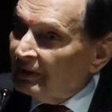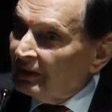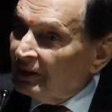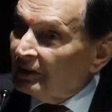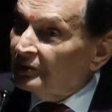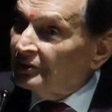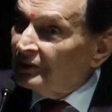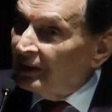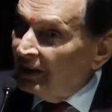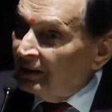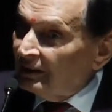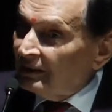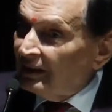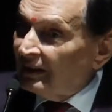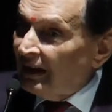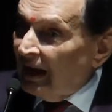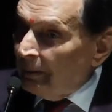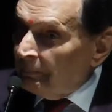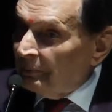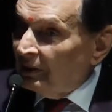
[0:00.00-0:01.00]
content
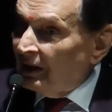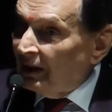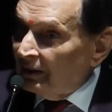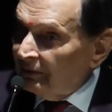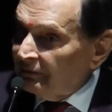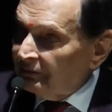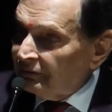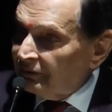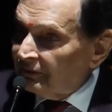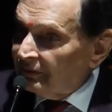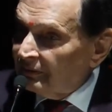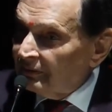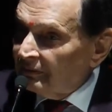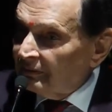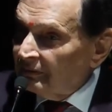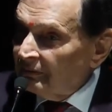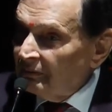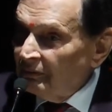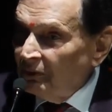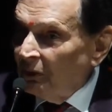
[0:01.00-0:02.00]
and happy
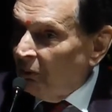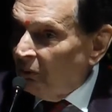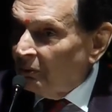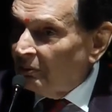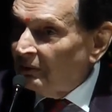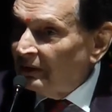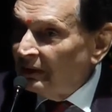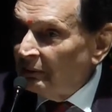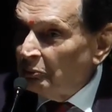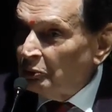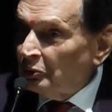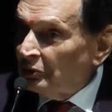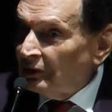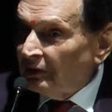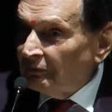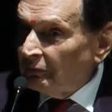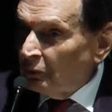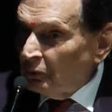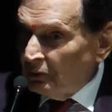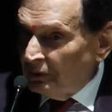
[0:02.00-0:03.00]
life? No, he wouldn't
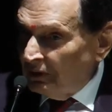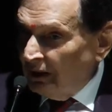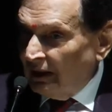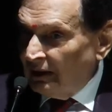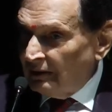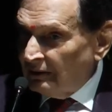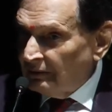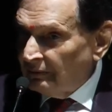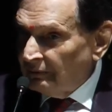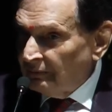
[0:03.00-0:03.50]
have known that.